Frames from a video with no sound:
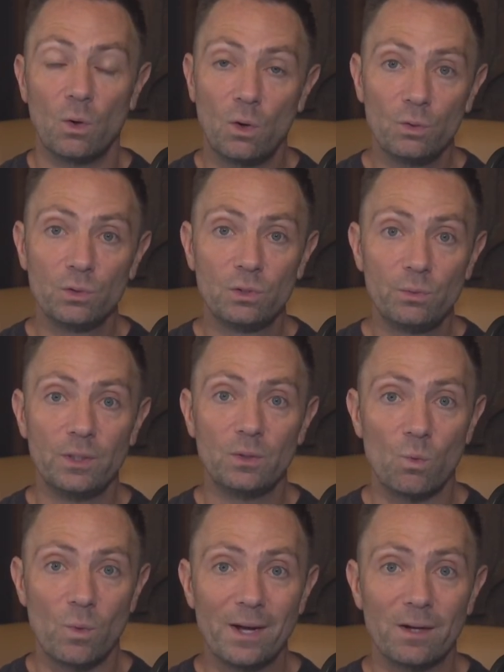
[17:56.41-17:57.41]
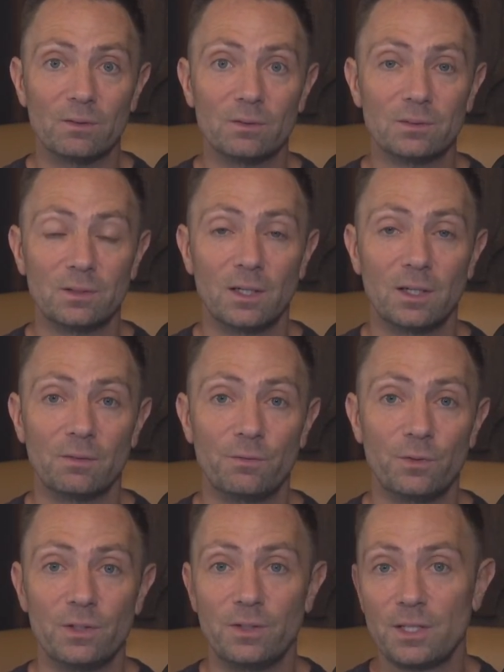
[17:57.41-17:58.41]
all doing well uh,
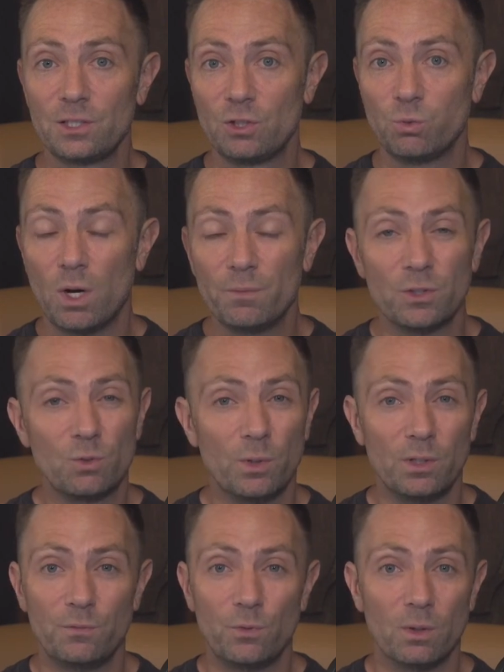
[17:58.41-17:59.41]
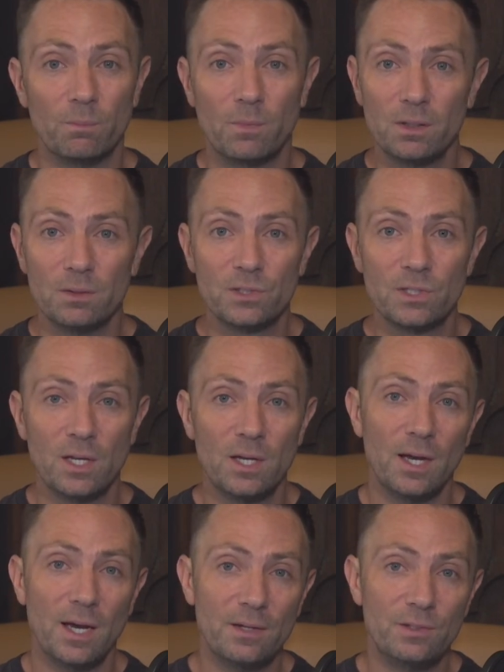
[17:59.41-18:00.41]
for the next twelve to twenty-four months
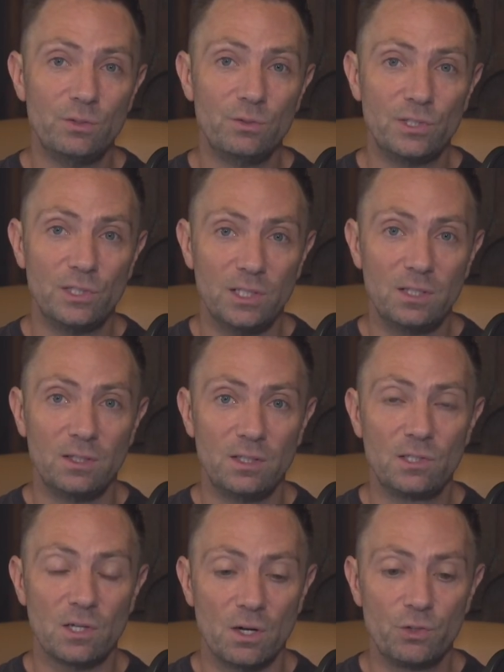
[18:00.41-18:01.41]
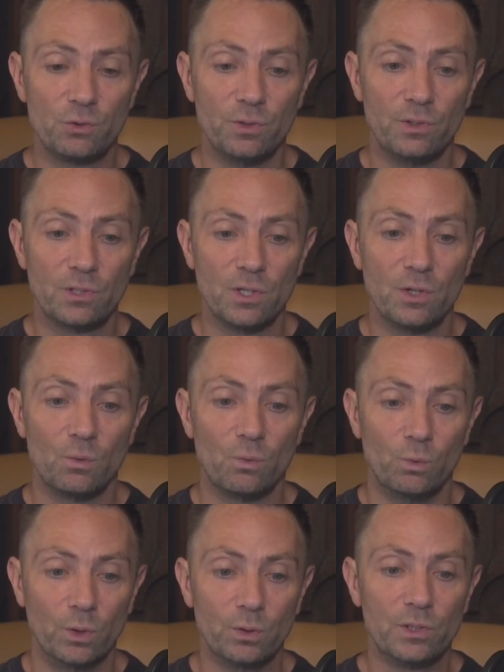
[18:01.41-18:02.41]
as you see these countries
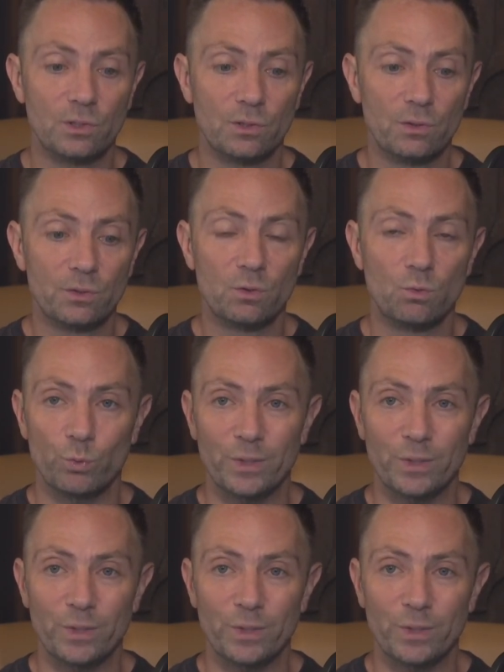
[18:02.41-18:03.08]
really start to